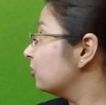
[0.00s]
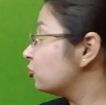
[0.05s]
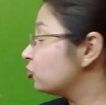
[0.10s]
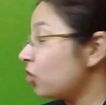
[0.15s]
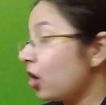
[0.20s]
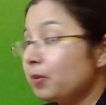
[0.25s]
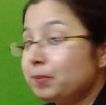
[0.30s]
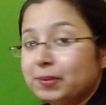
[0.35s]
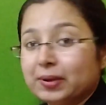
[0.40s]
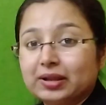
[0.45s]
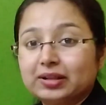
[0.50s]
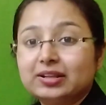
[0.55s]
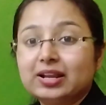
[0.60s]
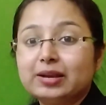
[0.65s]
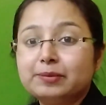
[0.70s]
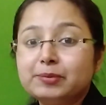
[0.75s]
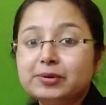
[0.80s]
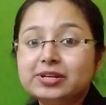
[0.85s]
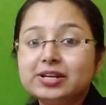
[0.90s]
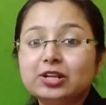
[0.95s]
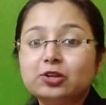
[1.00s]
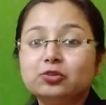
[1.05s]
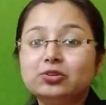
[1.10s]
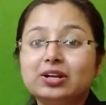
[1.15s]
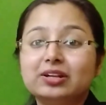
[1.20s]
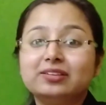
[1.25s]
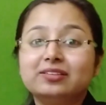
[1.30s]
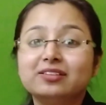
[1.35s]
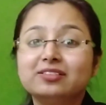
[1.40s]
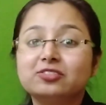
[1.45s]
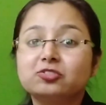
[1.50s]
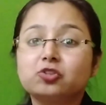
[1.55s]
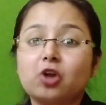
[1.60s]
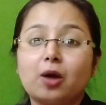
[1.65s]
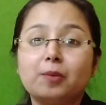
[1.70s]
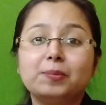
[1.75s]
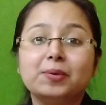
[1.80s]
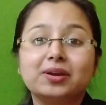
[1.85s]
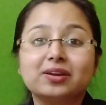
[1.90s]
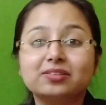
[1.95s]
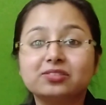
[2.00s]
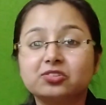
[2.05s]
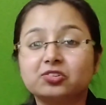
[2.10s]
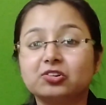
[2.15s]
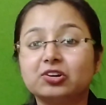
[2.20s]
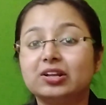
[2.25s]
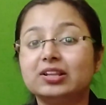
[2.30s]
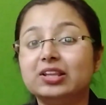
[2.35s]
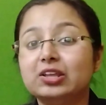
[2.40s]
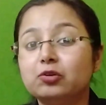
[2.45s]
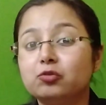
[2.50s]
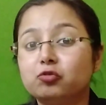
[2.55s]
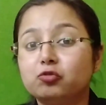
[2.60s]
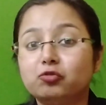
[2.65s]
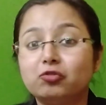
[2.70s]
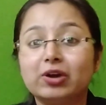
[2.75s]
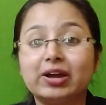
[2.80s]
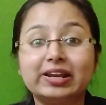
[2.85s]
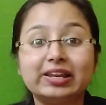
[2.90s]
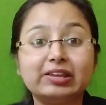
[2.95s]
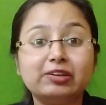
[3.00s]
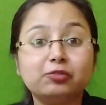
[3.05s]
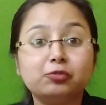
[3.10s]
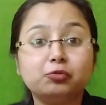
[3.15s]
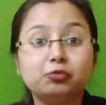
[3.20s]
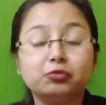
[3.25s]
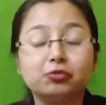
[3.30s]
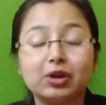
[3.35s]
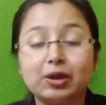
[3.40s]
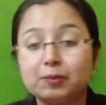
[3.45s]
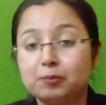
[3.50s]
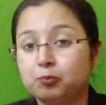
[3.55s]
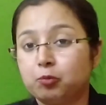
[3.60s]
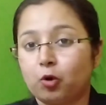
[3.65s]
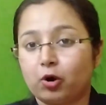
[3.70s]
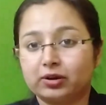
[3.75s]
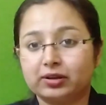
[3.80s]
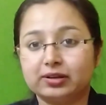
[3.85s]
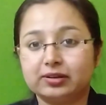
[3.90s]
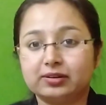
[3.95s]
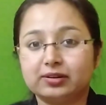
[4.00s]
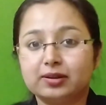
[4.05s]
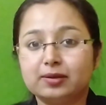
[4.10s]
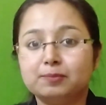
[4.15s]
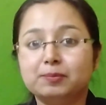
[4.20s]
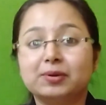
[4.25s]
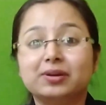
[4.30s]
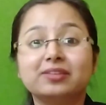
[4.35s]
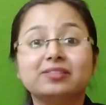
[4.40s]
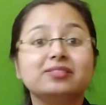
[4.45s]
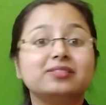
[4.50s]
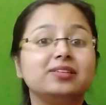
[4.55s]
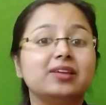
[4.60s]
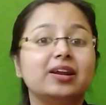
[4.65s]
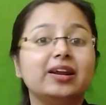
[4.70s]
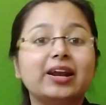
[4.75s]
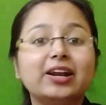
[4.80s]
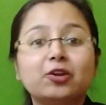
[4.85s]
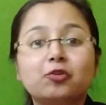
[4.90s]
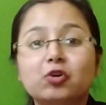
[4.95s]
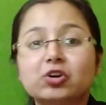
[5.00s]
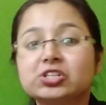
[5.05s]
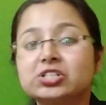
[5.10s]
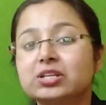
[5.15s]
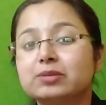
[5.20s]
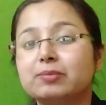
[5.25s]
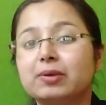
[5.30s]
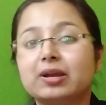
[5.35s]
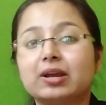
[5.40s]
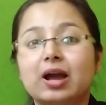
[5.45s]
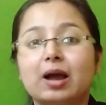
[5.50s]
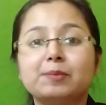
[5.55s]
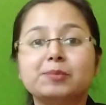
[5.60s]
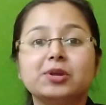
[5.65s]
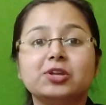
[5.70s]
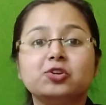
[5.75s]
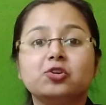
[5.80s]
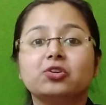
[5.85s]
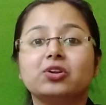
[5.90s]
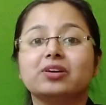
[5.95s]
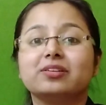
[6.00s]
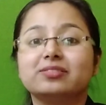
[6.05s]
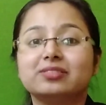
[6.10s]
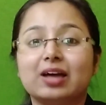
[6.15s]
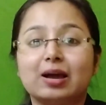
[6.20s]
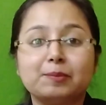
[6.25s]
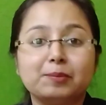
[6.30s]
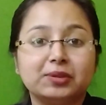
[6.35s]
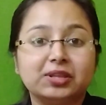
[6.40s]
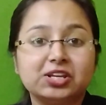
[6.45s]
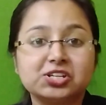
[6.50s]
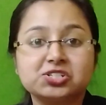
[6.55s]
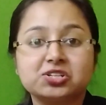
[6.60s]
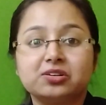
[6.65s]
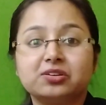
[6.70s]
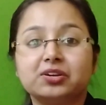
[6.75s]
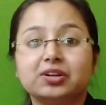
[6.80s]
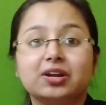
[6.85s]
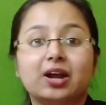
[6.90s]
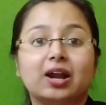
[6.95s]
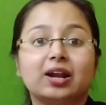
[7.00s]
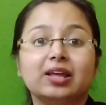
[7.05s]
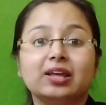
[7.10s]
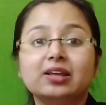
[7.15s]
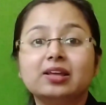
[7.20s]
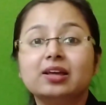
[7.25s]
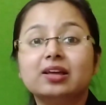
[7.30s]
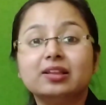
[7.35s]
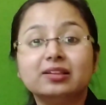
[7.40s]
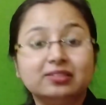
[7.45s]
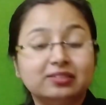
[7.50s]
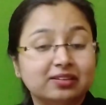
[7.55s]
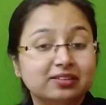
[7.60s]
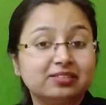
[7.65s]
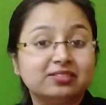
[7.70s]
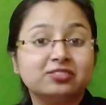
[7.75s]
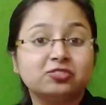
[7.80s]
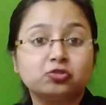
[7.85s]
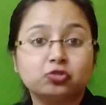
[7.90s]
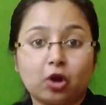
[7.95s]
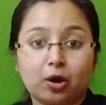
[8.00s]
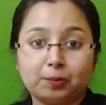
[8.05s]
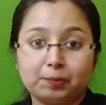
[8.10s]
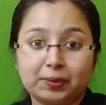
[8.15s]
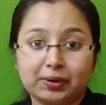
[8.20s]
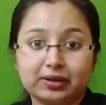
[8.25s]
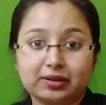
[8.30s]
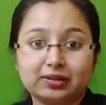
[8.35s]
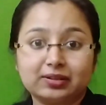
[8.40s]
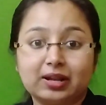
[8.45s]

topic, let me tell you that this topic is really very important, because direct question may come in your examination regarding this topic.